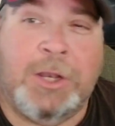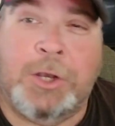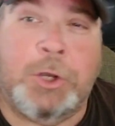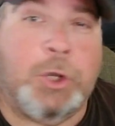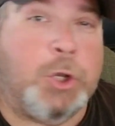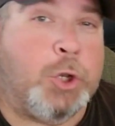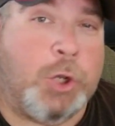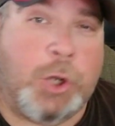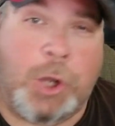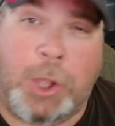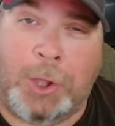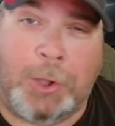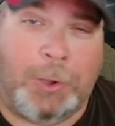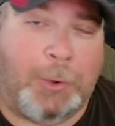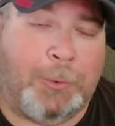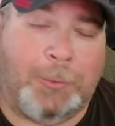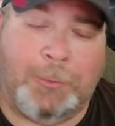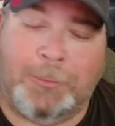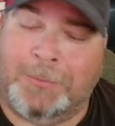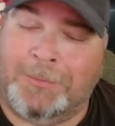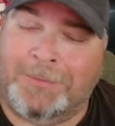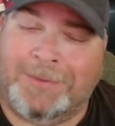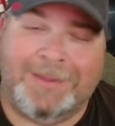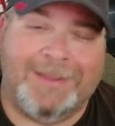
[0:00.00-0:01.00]
No.
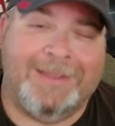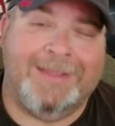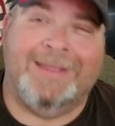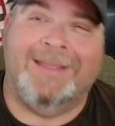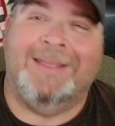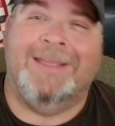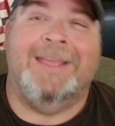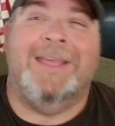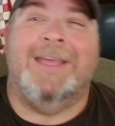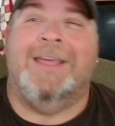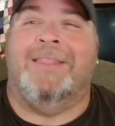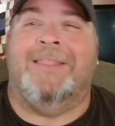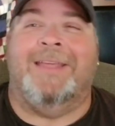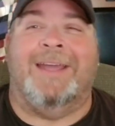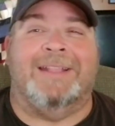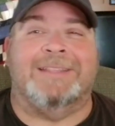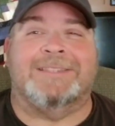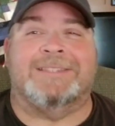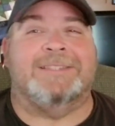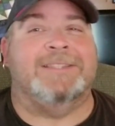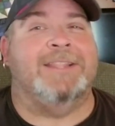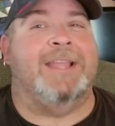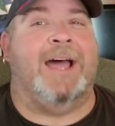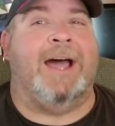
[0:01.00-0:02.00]

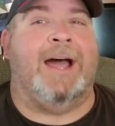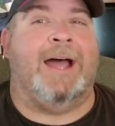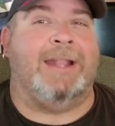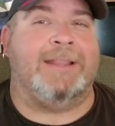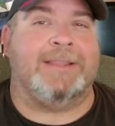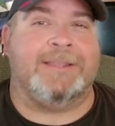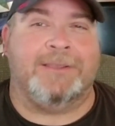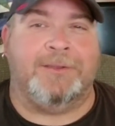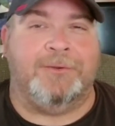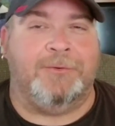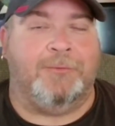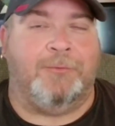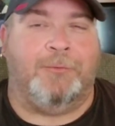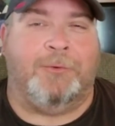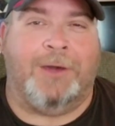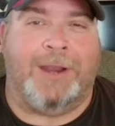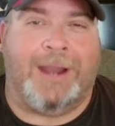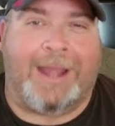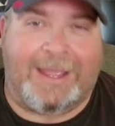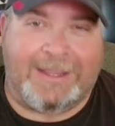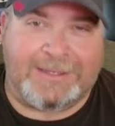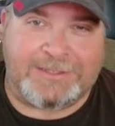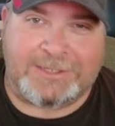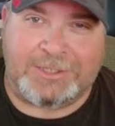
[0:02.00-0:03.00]
That's not
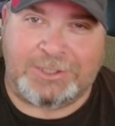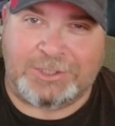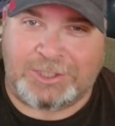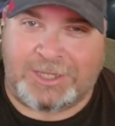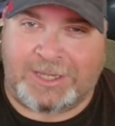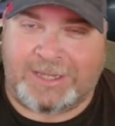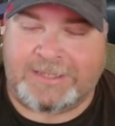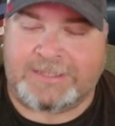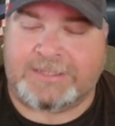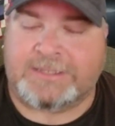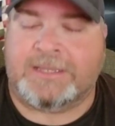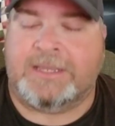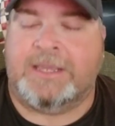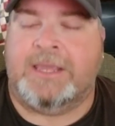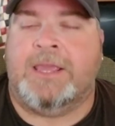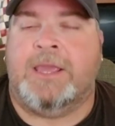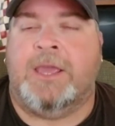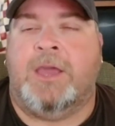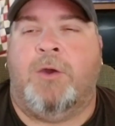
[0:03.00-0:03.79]
what I suggest.